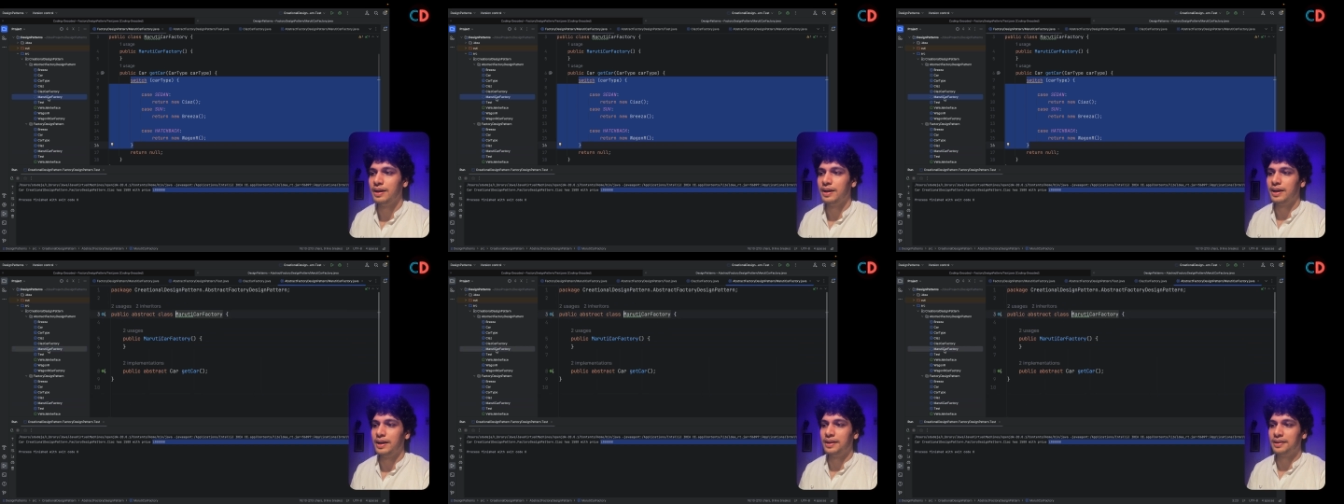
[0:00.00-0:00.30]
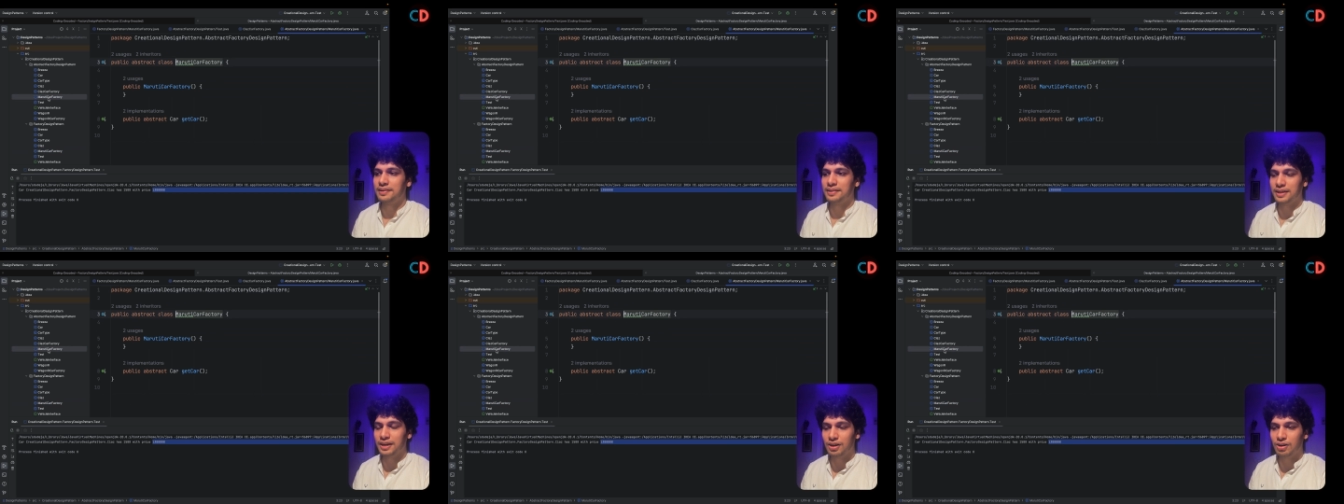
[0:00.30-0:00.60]

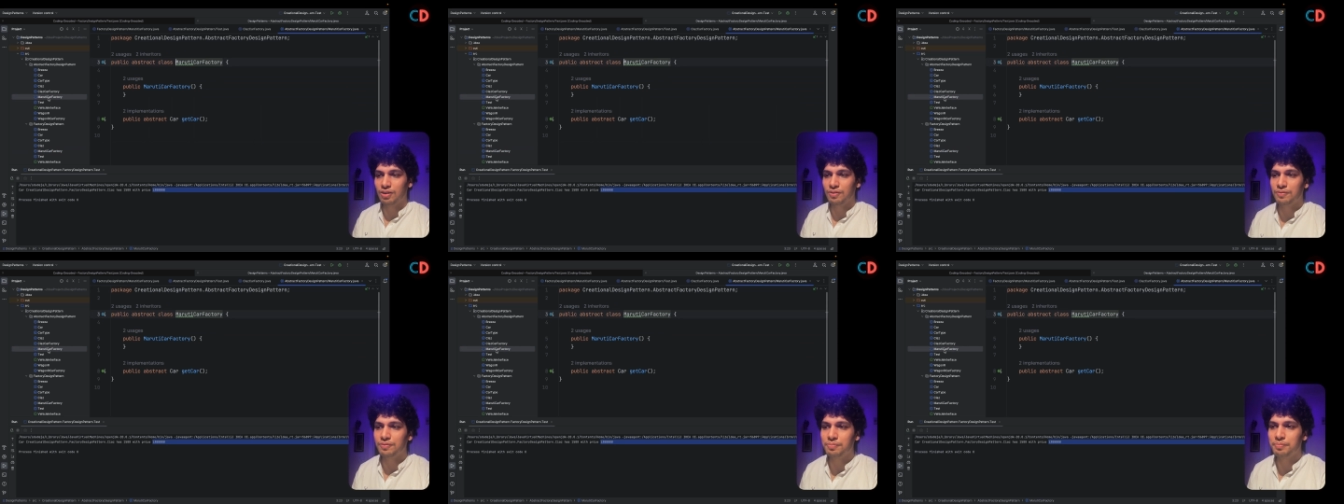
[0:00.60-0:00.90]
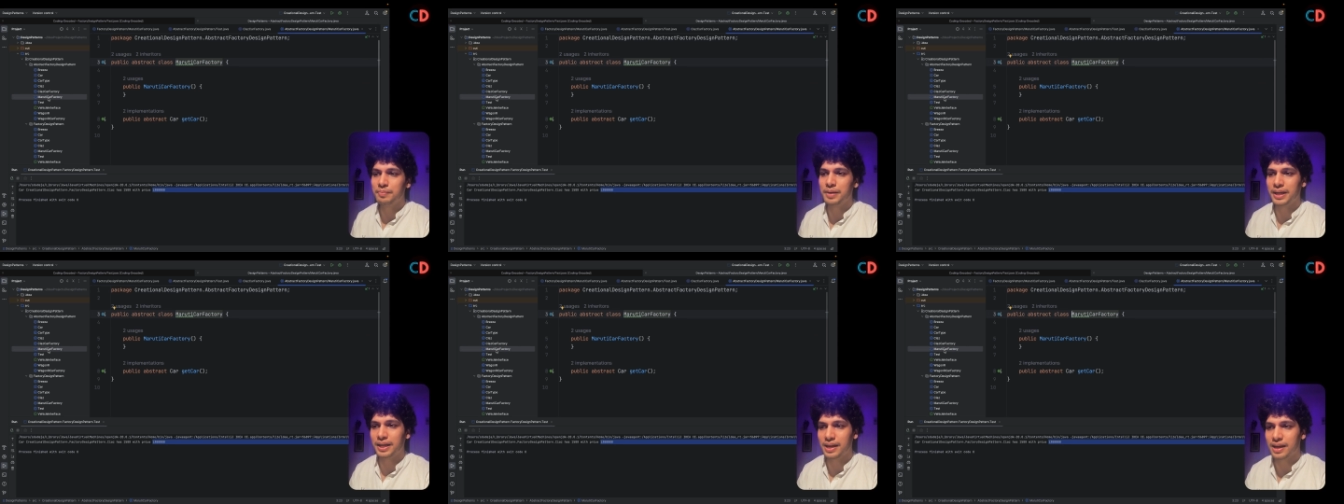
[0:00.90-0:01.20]
Instead of
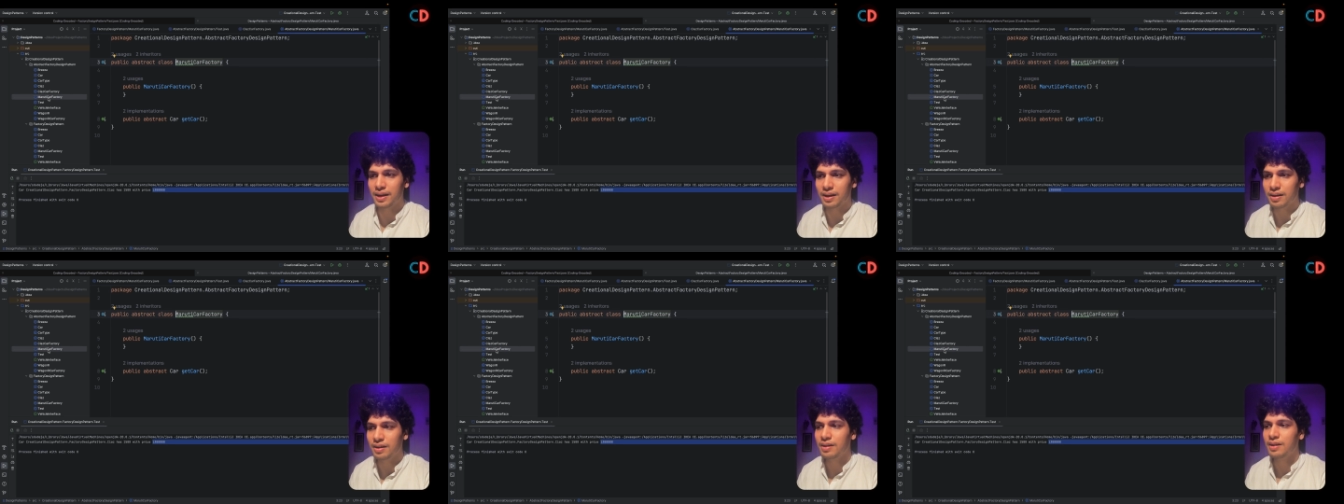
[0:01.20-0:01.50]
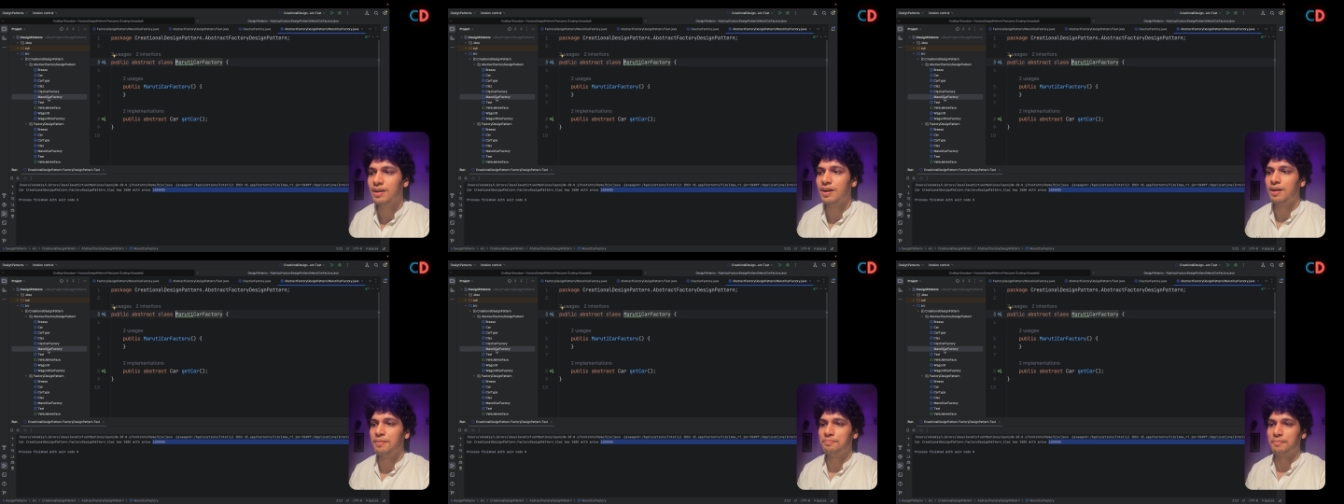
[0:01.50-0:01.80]
making
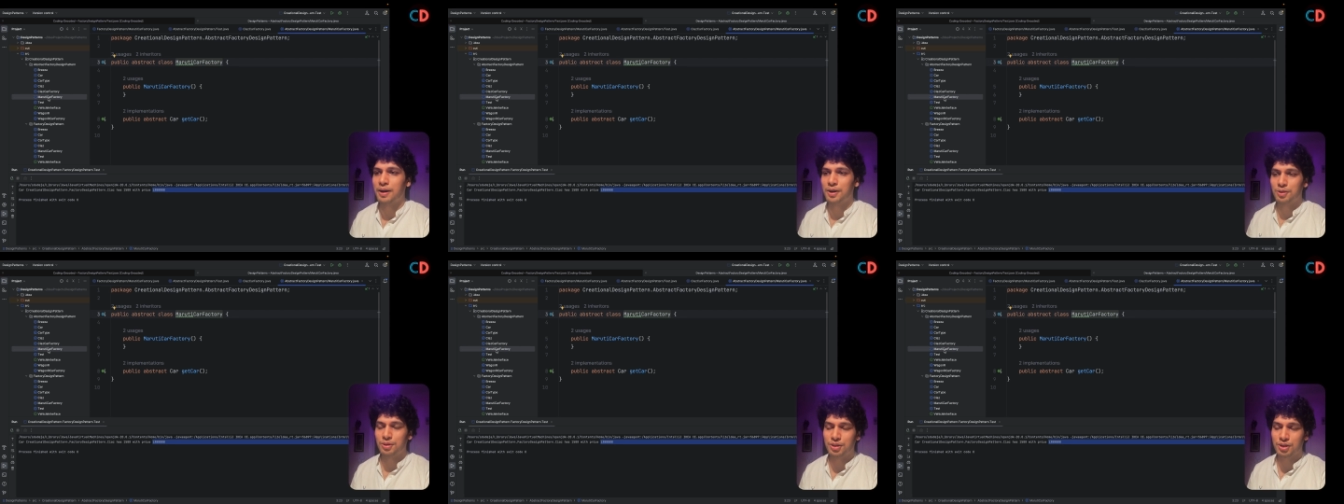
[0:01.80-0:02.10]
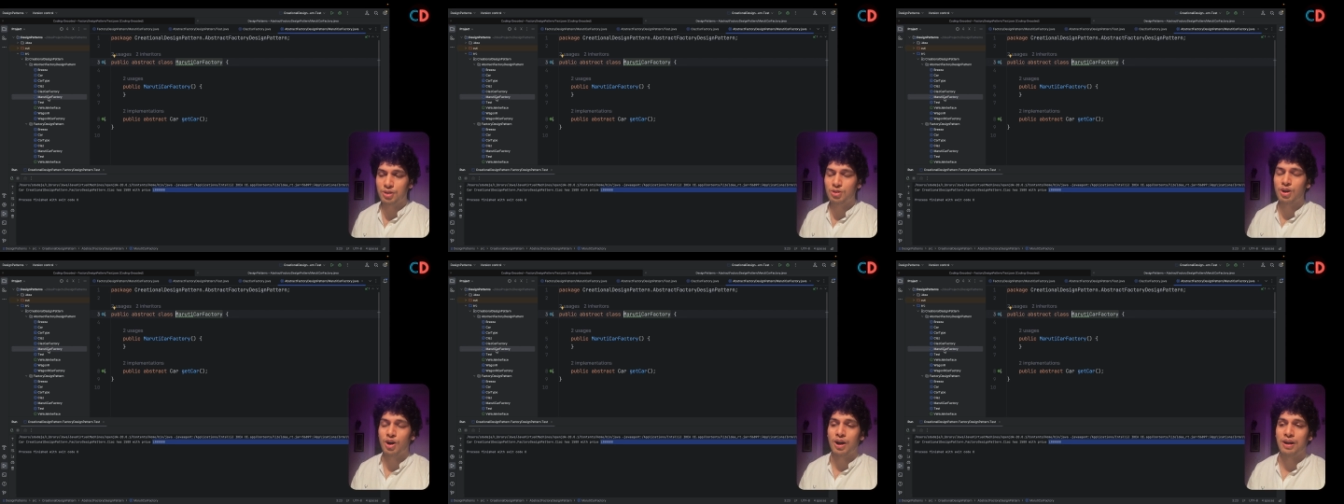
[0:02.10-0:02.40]

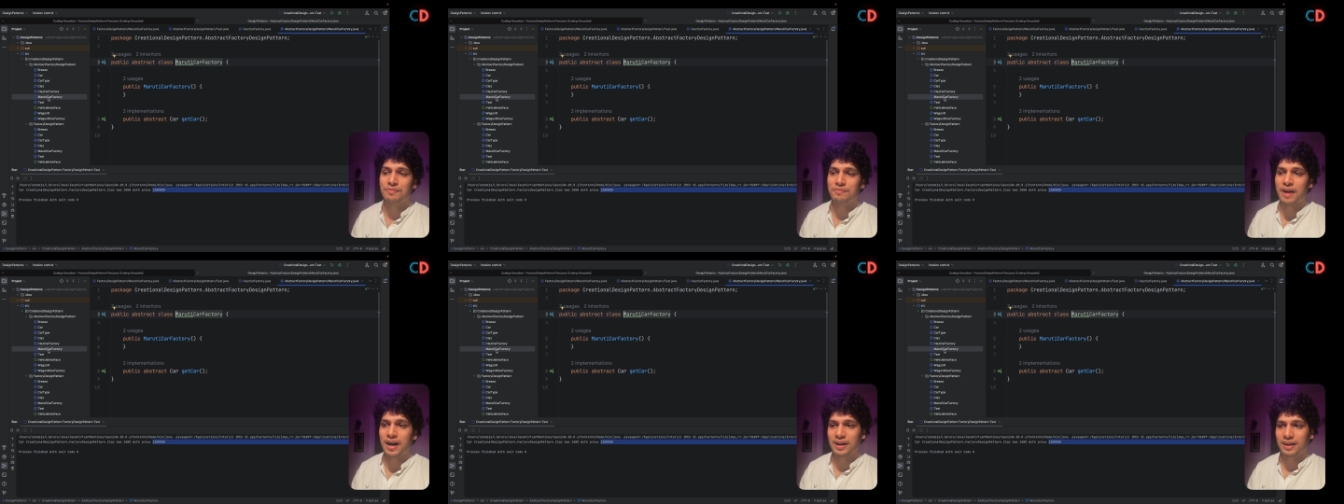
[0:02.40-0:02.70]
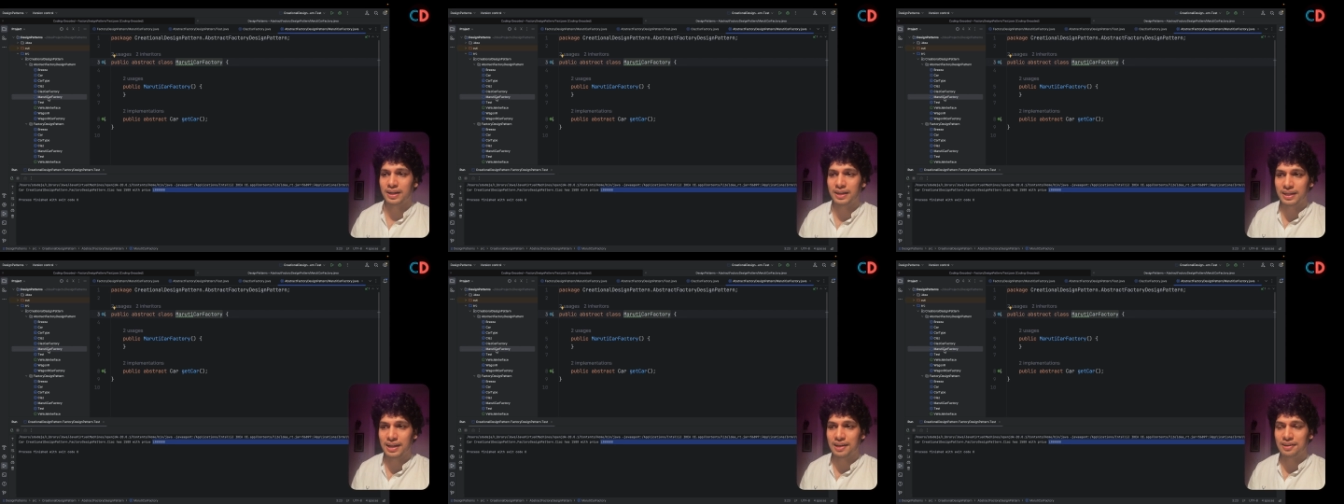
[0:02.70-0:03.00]
Maruti car
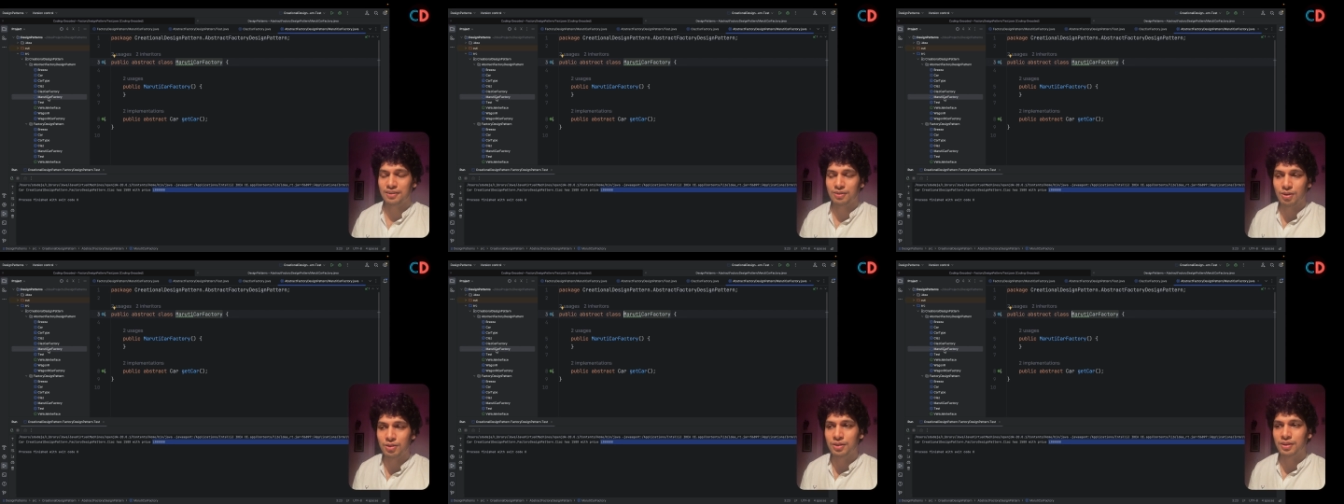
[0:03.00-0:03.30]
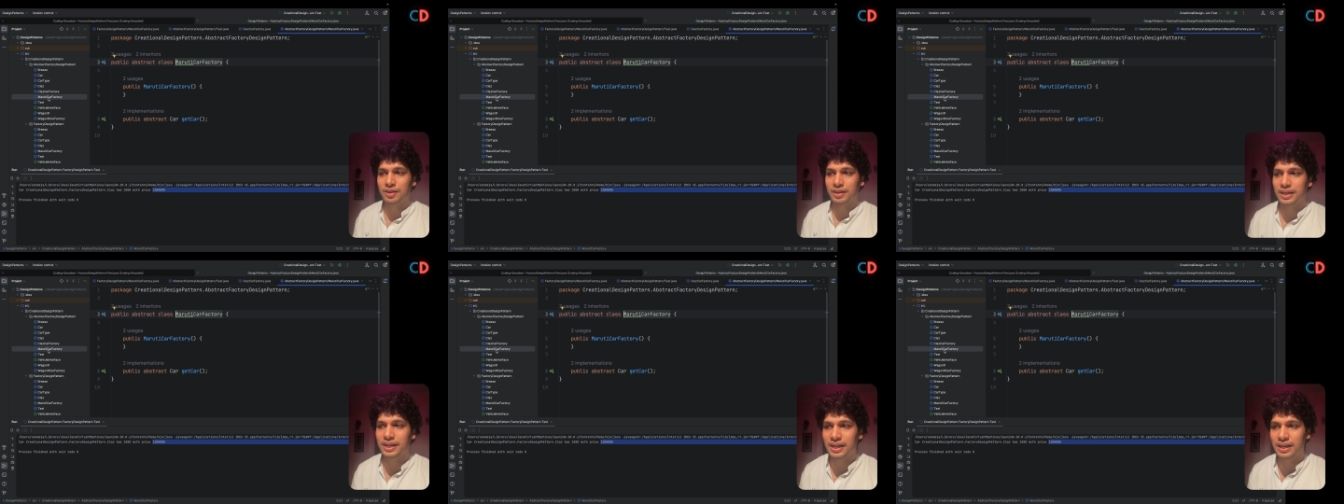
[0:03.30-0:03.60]
factory as
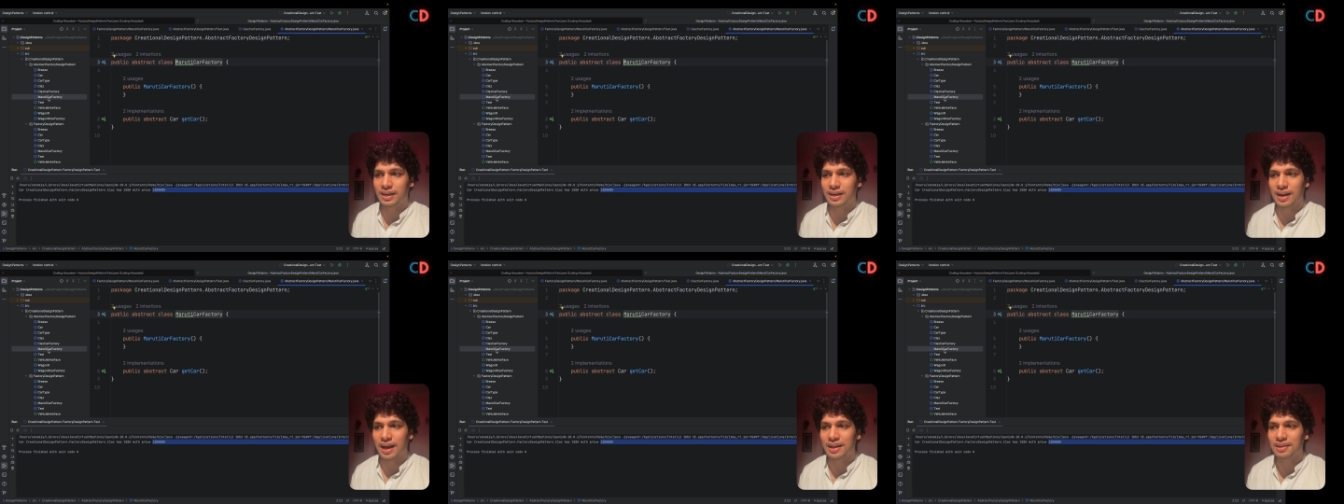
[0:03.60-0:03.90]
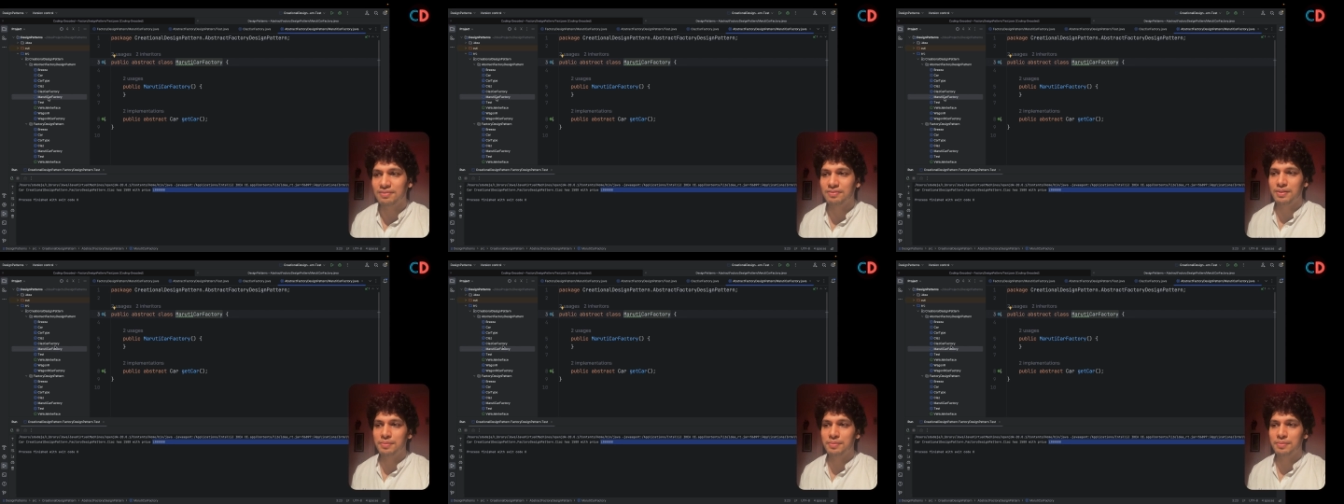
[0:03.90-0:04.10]
concrete class,